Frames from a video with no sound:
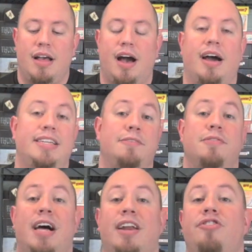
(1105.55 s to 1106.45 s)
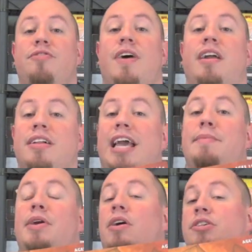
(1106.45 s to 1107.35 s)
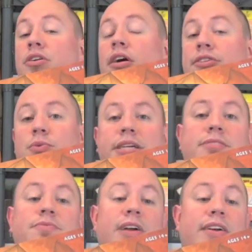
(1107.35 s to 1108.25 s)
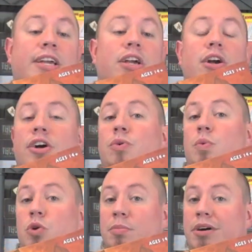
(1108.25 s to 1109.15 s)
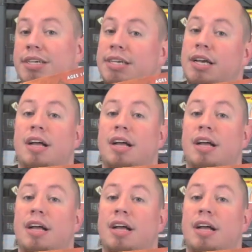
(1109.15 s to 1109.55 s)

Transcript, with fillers: It's a Vlada Chivadel game. He also writes very good rule books.